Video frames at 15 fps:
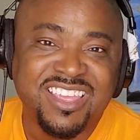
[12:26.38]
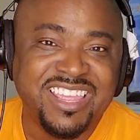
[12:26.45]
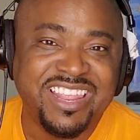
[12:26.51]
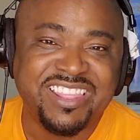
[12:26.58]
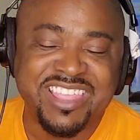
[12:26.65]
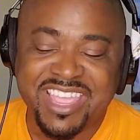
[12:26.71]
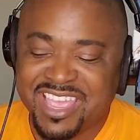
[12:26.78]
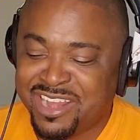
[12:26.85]

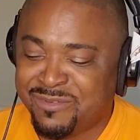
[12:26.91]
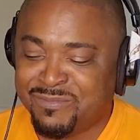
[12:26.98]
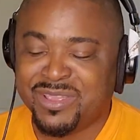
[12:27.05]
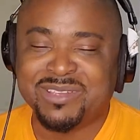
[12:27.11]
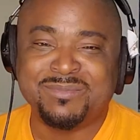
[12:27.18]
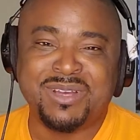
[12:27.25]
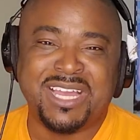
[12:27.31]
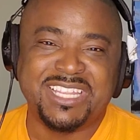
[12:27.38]
They got a
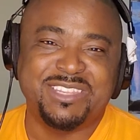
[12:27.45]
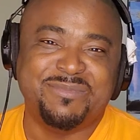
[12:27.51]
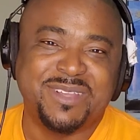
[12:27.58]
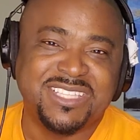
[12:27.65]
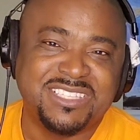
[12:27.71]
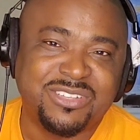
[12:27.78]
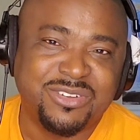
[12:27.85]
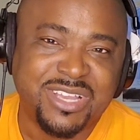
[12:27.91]
big
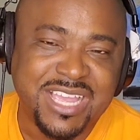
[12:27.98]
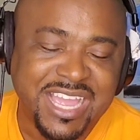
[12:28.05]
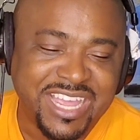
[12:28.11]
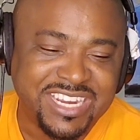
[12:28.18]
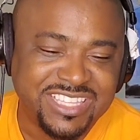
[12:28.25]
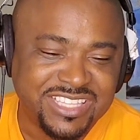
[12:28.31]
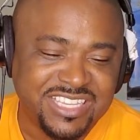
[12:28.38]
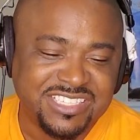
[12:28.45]
monument to a guy
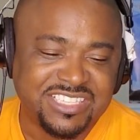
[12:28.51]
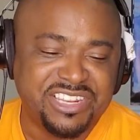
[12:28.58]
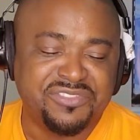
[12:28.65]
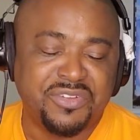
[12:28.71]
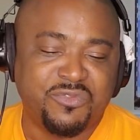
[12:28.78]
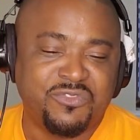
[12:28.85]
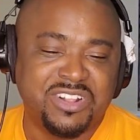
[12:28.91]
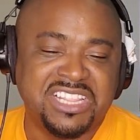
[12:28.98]
that doesn't
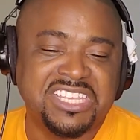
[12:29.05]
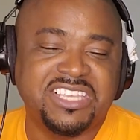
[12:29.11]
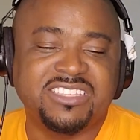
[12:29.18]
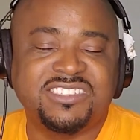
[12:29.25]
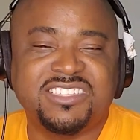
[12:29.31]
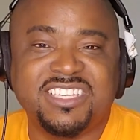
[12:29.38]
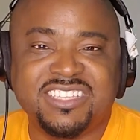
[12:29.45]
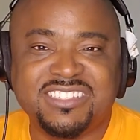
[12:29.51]
even really
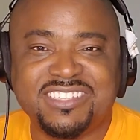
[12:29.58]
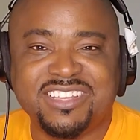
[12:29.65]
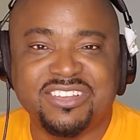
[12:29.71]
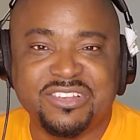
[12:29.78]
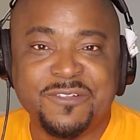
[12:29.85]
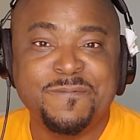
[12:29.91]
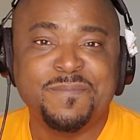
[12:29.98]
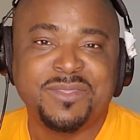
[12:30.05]
exist.
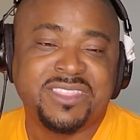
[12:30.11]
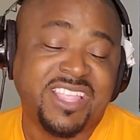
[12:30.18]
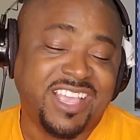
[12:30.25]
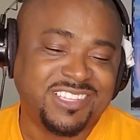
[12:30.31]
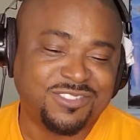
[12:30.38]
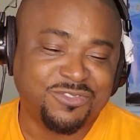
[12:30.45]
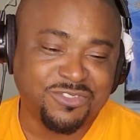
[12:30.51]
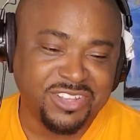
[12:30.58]
So
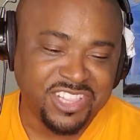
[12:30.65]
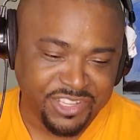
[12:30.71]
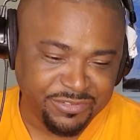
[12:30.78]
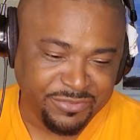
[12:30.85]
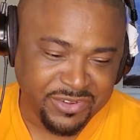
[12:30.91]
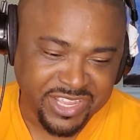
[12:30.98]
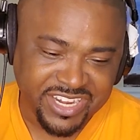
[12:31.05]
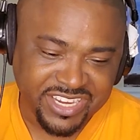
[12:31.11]
that's really
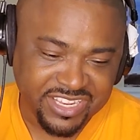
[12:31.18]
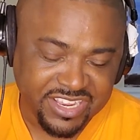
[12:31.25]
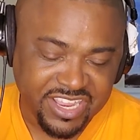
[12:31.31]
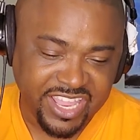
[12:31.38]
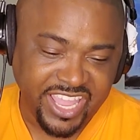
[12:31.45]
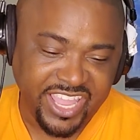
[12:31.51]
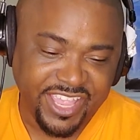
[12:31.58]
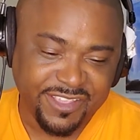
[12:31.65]
funny.
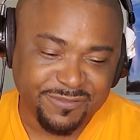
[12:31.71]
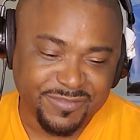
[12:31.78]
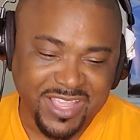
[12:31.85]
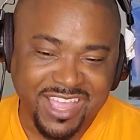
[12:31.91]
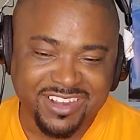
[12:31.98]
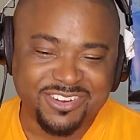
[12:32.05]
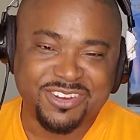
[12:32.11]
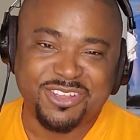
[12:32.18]
And
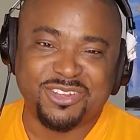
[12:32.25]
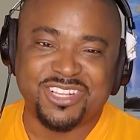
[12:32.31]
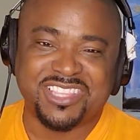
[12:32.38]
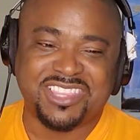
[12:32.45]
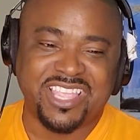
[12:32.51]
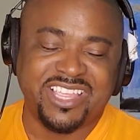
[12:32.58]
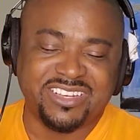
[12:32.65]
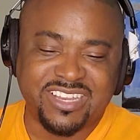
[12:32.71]
I don't know, the
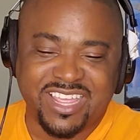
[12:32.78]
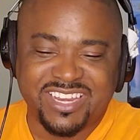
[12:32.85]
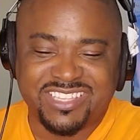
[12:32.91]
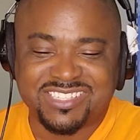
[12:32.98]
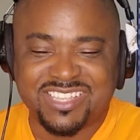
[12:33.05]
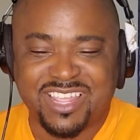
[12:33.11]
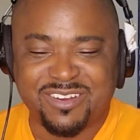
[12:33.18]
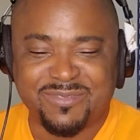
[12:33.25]
thing that he
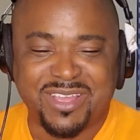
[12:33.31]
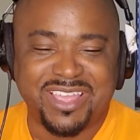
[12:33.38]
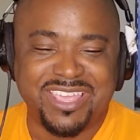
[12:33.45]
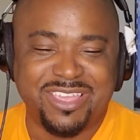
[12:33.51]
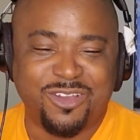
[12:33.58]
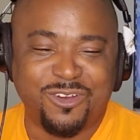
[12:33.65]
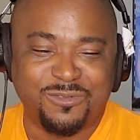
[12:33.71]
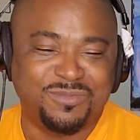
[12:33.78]
said about he
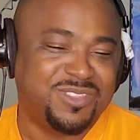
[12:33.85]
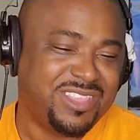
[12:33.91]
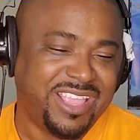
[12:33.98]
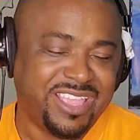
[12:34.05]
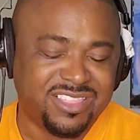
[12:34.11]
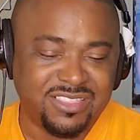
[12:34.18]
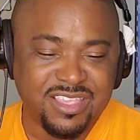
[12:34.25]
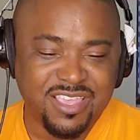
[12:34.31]
hoped
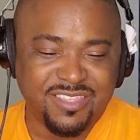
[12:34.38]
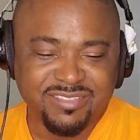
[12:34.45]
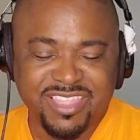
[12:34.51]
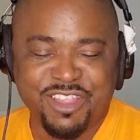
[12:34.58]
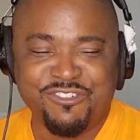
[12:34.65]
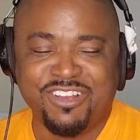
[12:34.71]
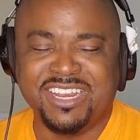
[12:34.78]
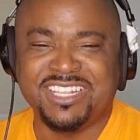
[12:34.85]
that they
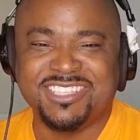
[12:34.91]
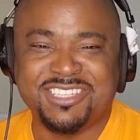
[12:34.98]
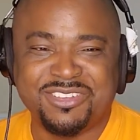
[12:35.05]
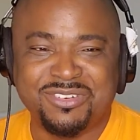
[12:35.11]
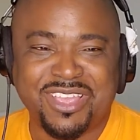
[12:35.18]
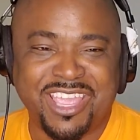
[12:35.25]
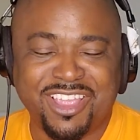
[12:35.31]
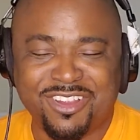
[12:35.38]
run into
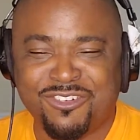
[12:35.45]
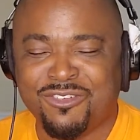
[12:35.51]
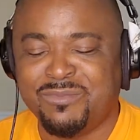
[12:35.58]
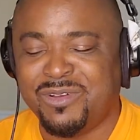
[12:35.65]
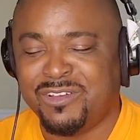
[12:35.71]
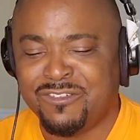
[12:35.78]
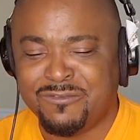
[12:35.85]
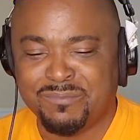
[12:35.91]
a group
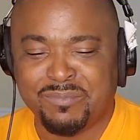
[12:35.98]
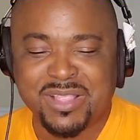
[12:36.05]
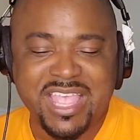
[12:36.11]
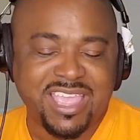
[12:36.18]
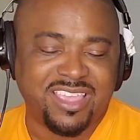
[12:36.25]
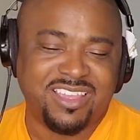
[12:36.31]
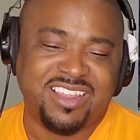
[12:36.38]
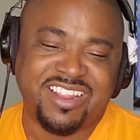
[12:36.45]
of
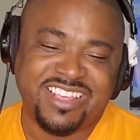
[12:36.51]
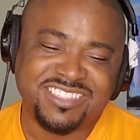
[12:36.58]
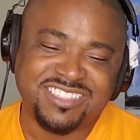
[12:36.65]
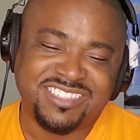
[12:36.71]
black guys.